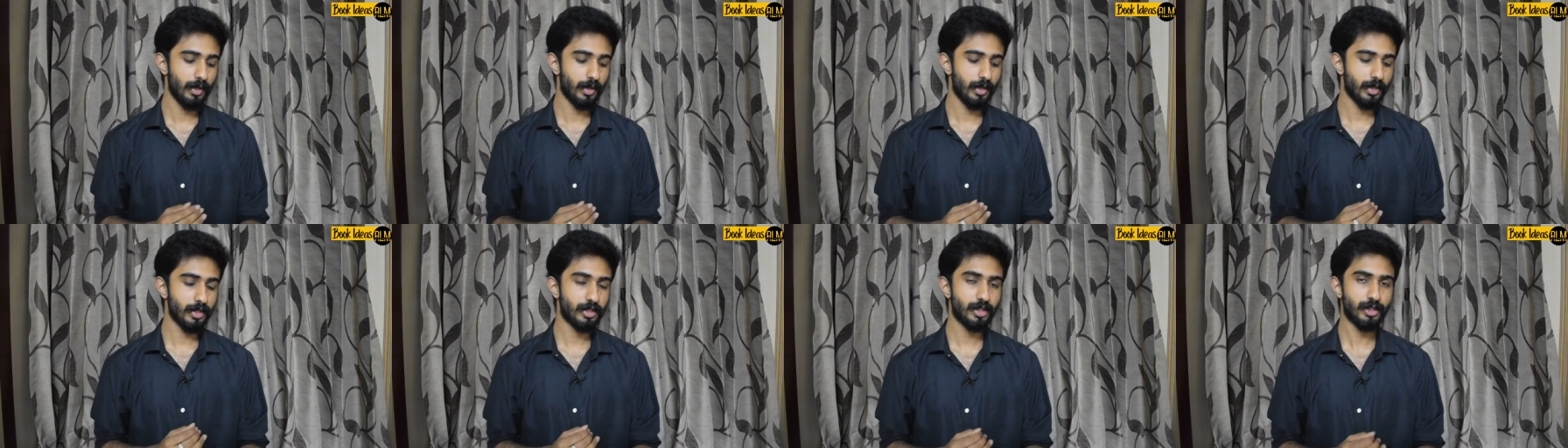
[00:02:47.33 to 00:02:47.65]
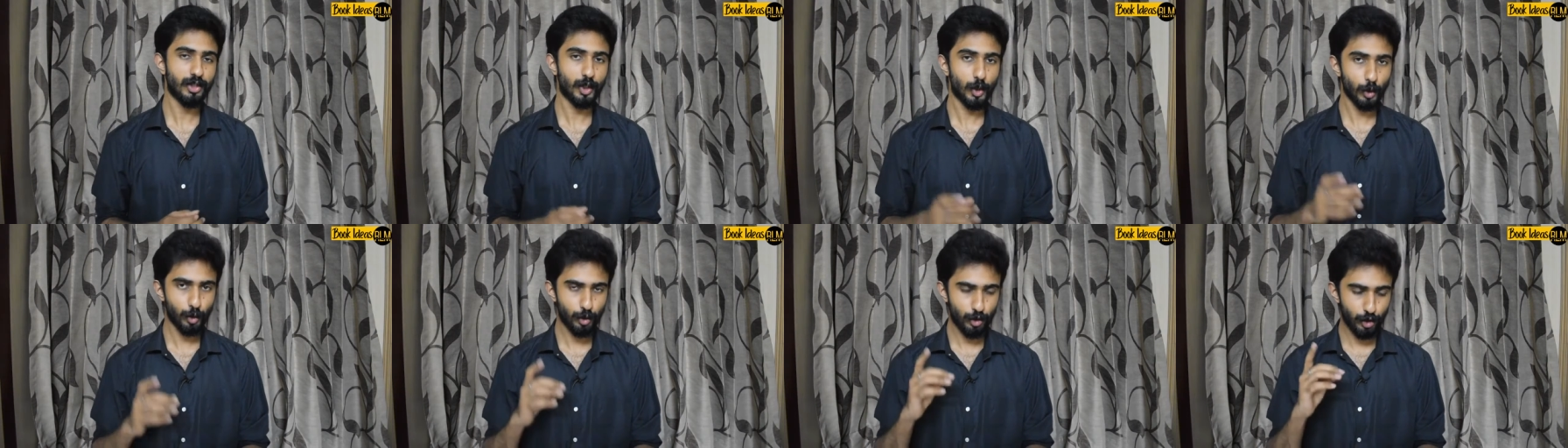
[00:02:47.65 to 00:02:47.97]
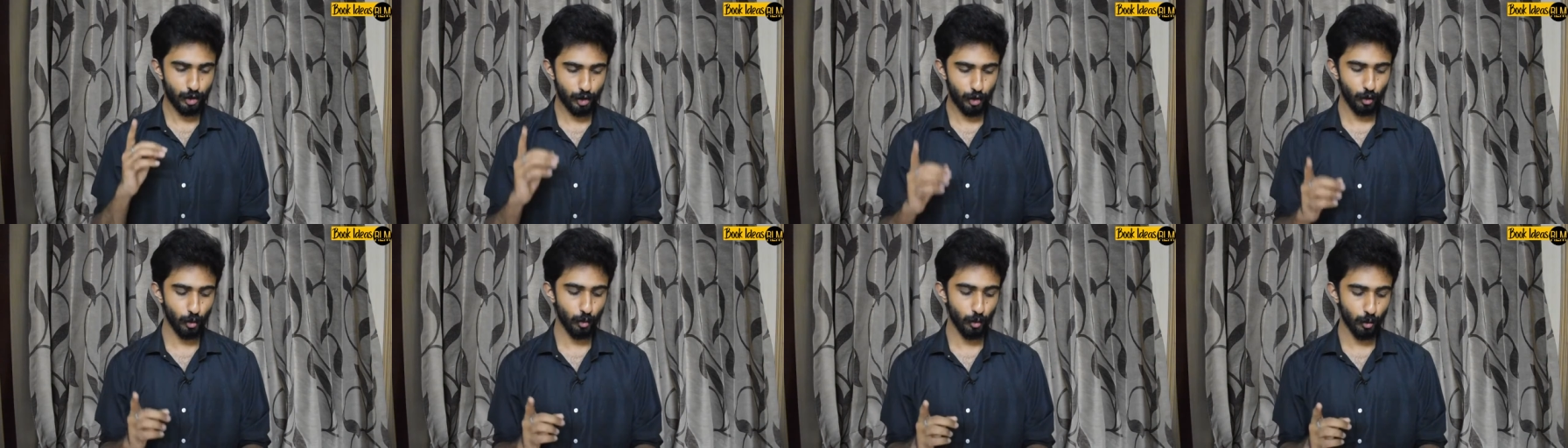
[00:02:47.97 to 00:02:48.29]
is to
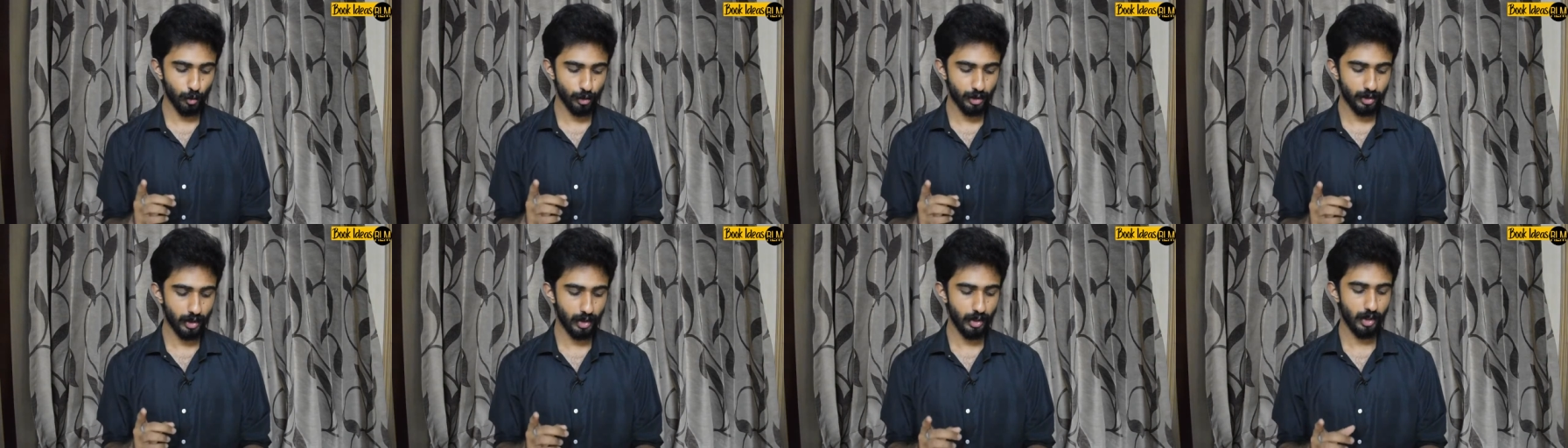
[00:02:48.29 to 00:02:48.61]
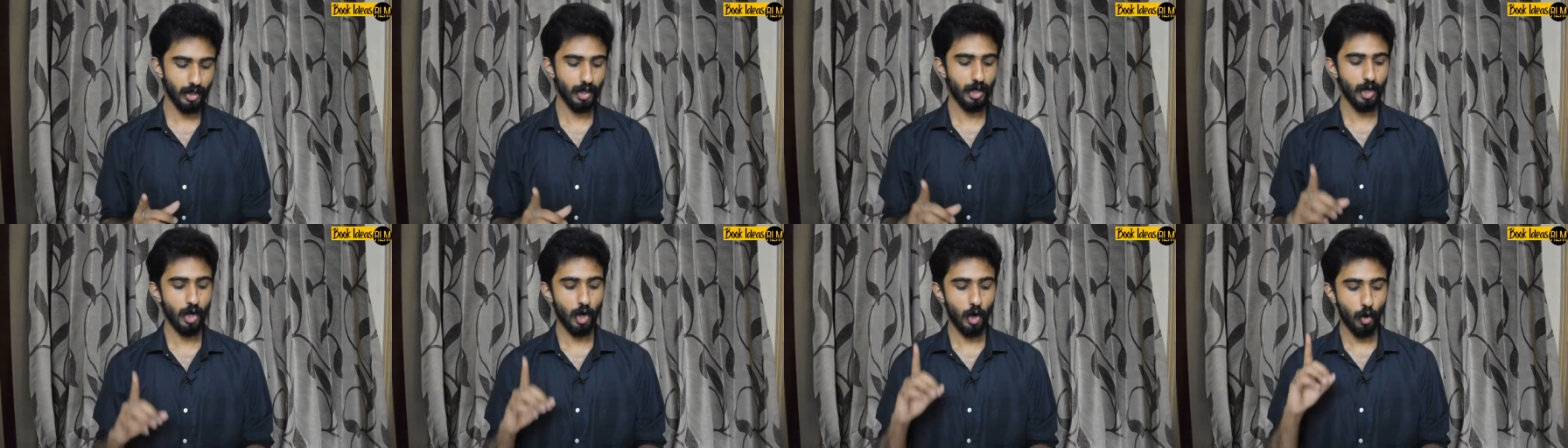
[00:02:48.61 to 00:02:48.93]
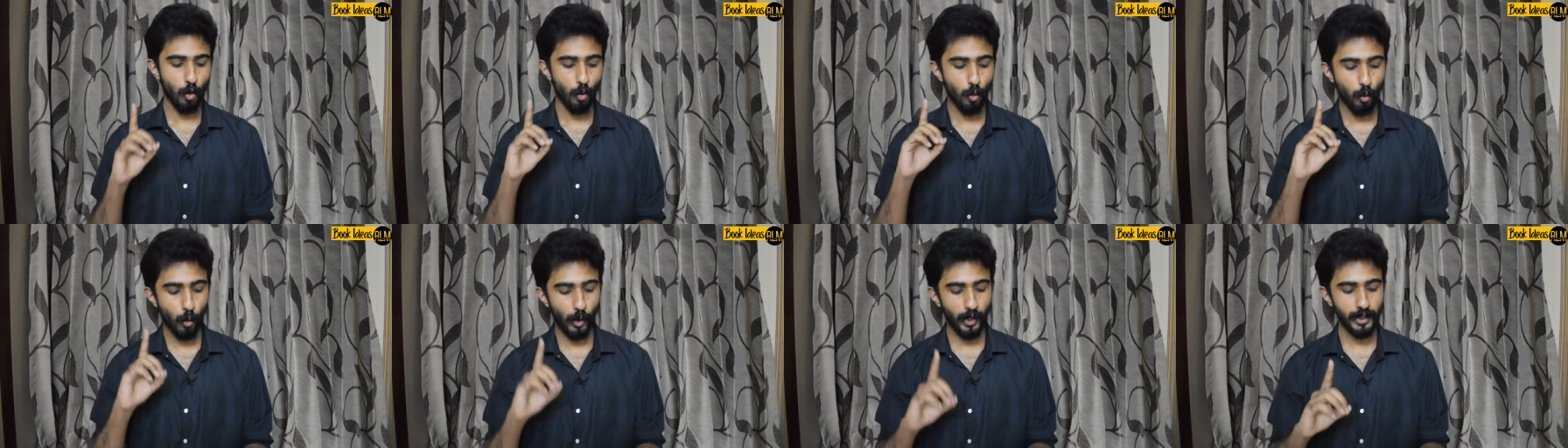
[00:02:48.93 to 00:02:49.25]
choose
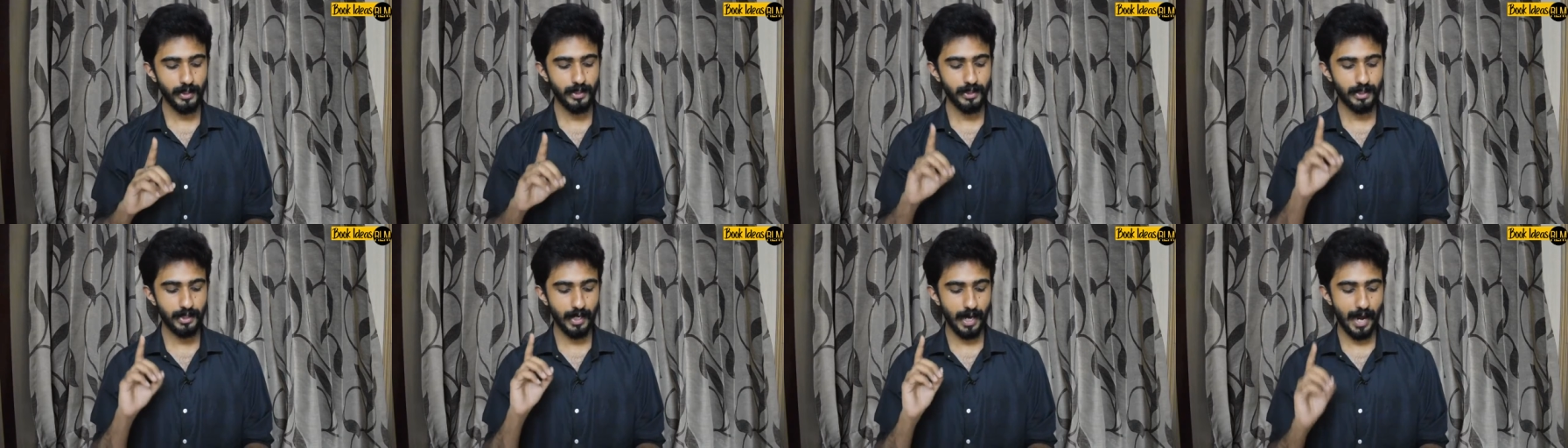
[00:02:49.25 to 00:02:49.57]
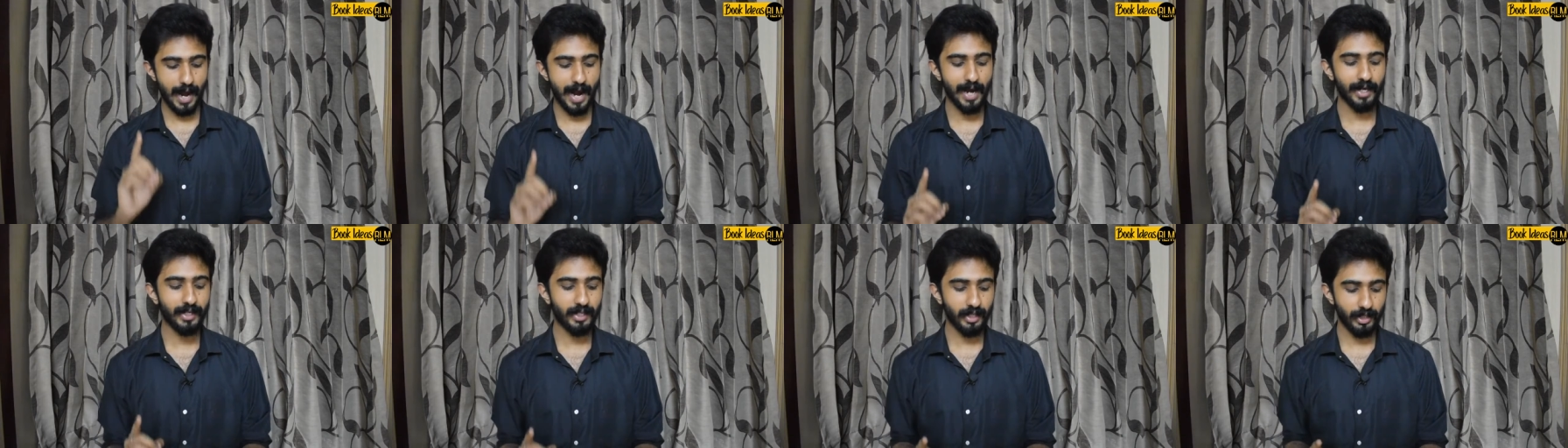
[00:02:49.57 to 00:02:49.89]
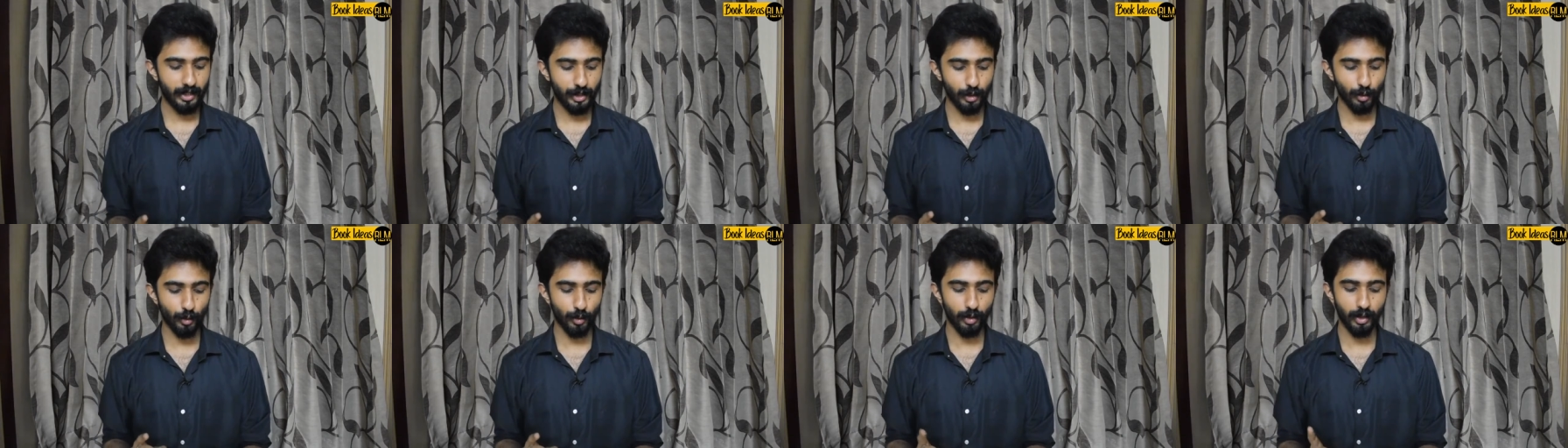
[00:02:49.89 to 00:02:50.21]
one's
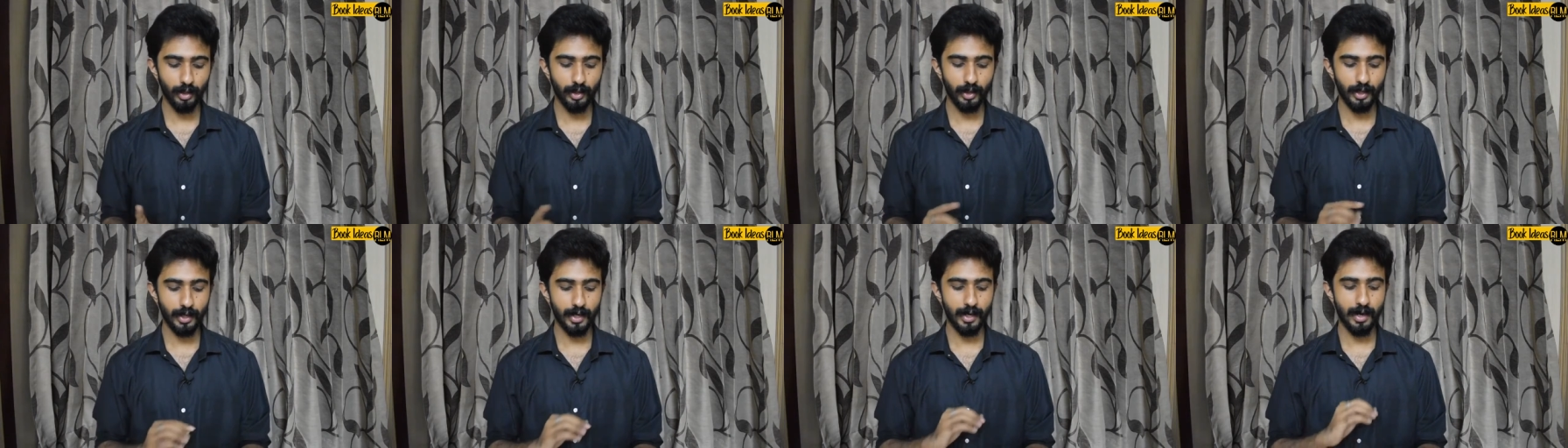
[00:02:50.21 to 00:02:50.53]
attitude